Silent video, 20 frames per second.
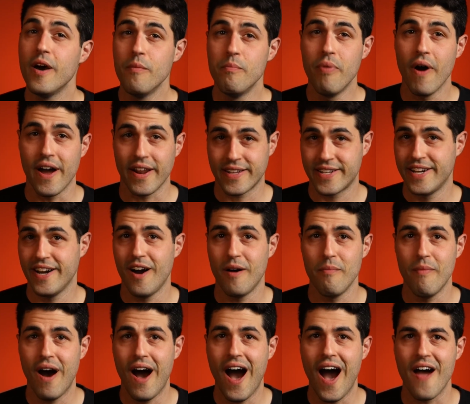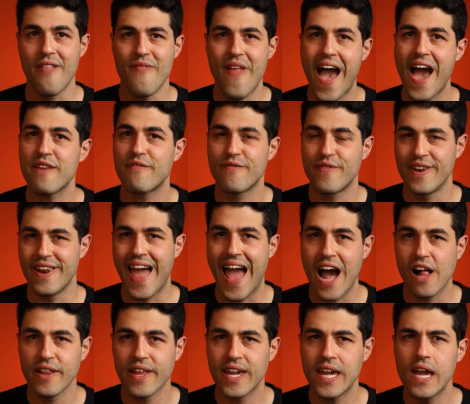But come on, that
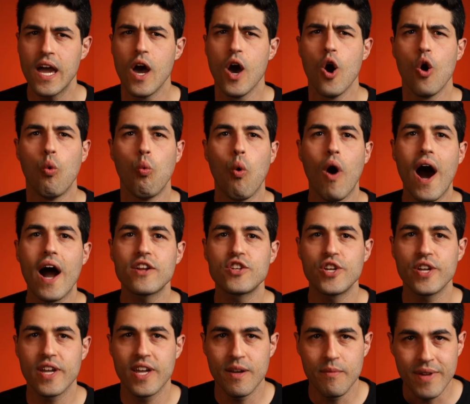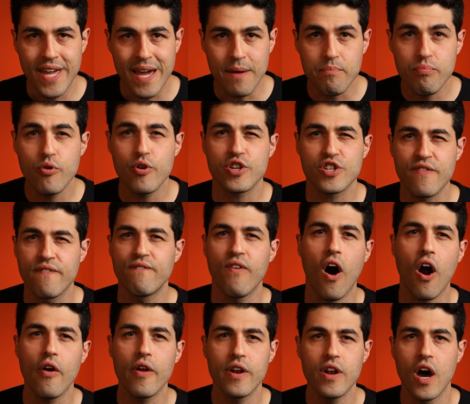finale, watching him get pushed
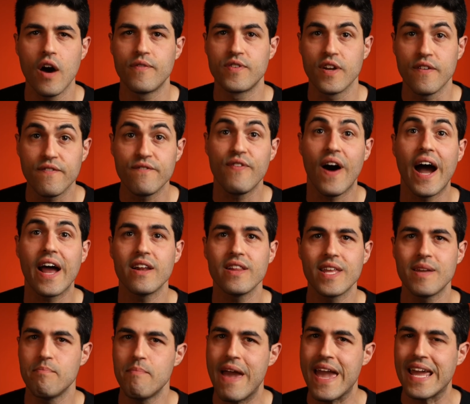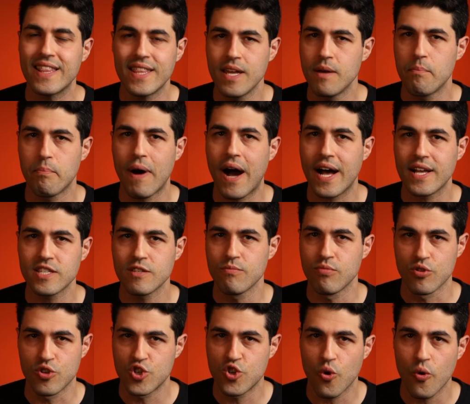far enough to finally make the
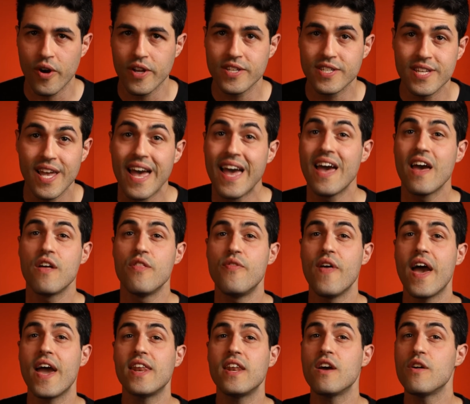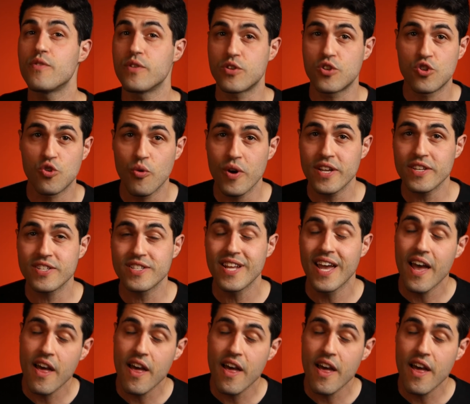impossible choice, then the twist,